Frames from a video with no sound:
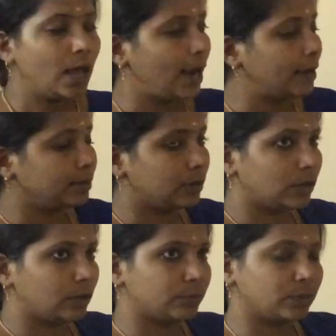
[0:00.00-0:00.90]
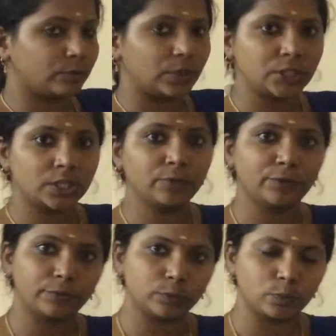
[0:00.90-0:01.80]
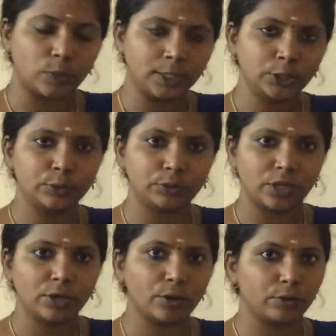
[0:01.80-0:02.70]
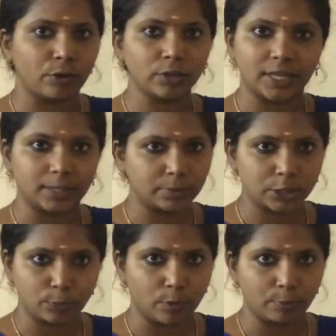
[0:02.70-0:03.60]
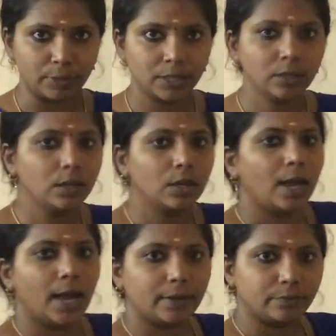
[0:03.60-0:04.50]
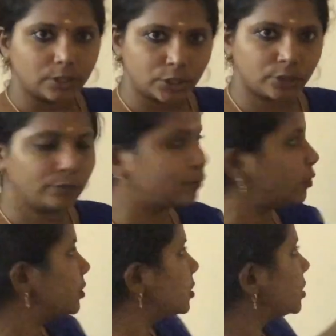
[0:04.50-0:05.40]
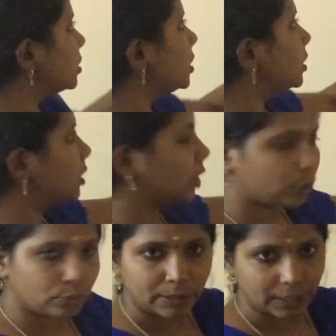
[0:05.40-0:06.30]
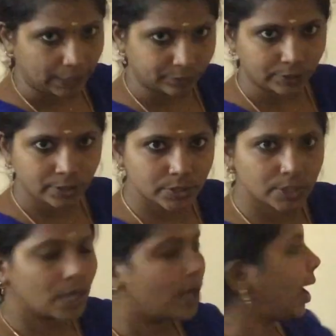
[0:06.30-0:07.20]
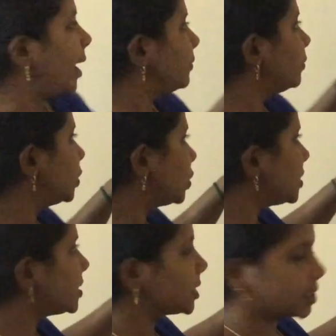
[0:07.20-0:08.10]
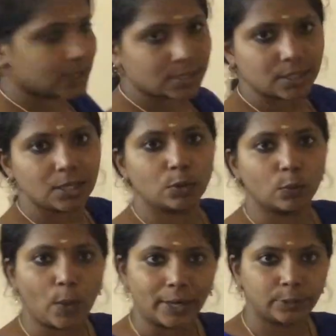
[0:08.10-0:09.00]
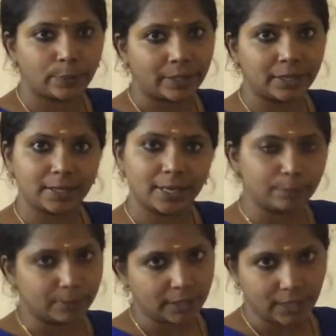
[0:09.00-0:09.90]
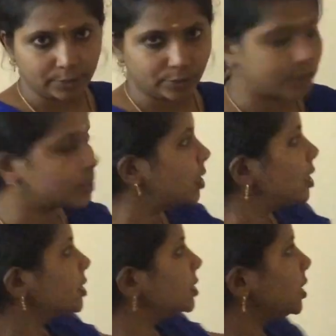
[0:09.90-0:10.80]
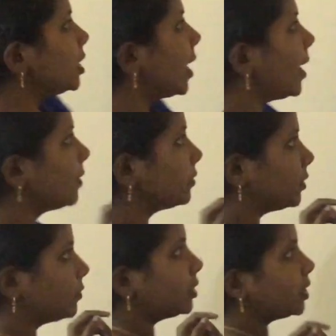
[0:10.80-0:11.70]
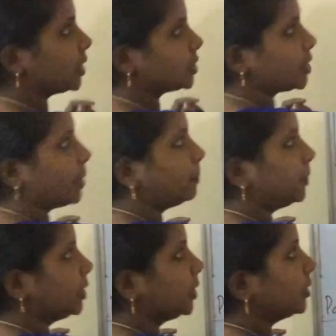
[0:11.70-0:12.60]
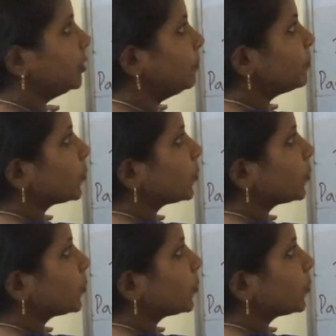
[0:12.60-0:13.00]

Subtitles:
and version 1, 2, 3 are not that much popular, and version 4 is the 32-bit address and version 6 is the 128-bit address. See, I have given an example here,